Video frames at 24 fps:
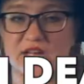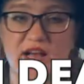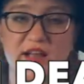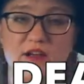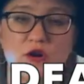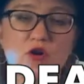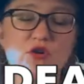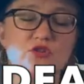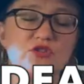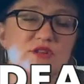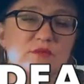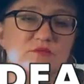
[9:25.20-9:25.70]
I
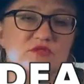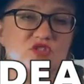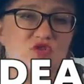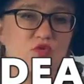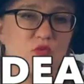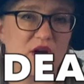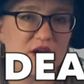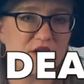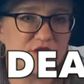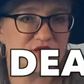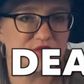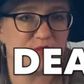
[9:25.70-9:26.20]
call them
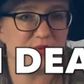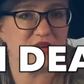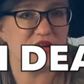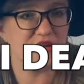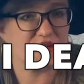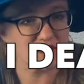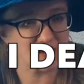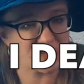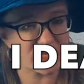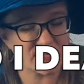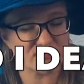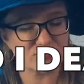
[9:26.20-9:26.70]
squares
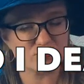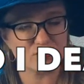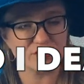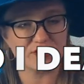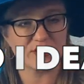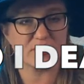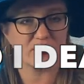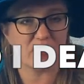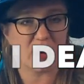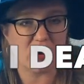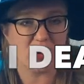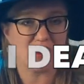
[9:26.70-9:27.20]
because that's what
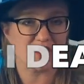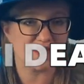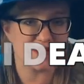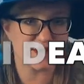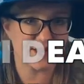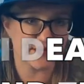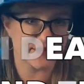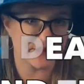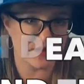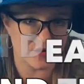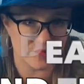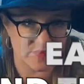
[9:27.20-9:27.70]
they are
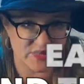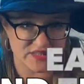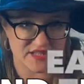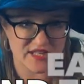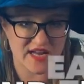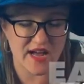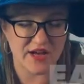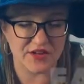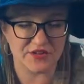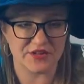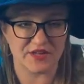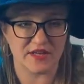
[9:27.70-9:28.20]
in their
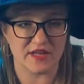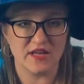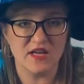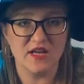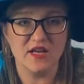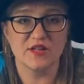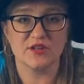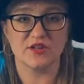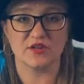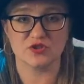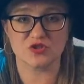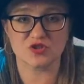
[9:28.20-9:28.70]
mentality.
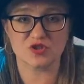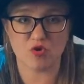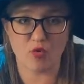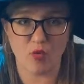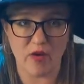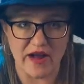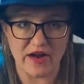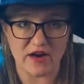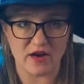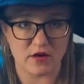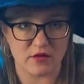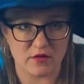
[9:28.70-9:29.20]
They're
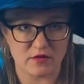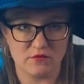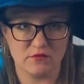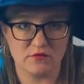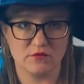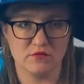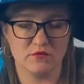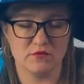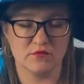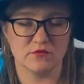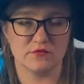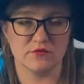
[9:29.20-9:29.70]
square.
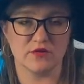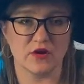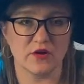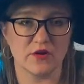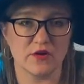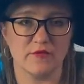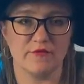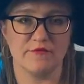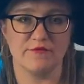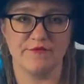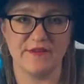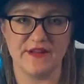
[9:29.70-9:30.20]

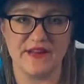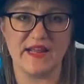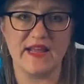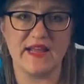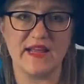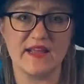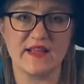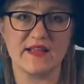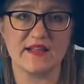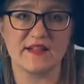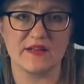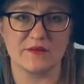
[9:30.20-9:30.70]
They're
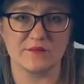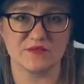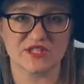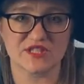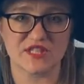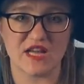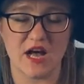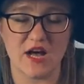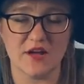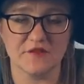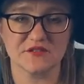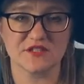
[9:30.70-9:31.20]
fitting
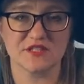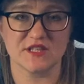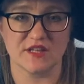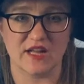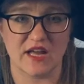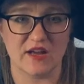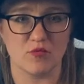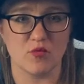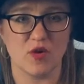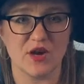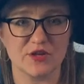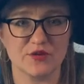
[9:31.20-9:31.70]
themselves, and
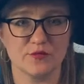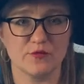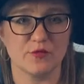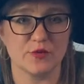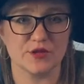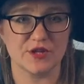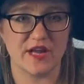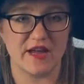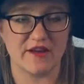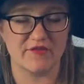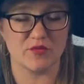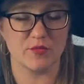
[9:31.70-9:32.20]
they want to
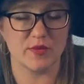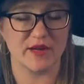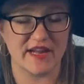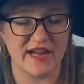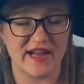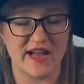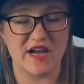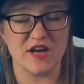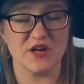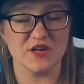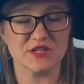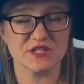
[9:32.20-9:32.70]
put
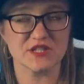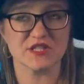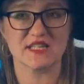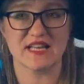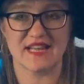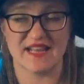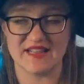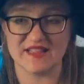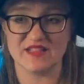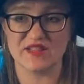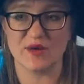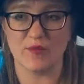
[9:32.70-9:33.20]
everybody else
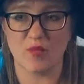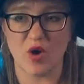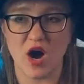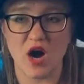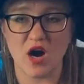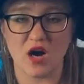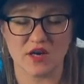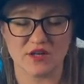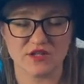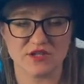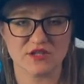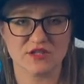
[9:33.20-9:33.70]
in the
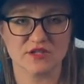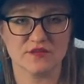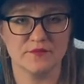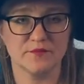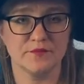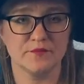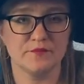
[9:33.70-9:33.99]
box.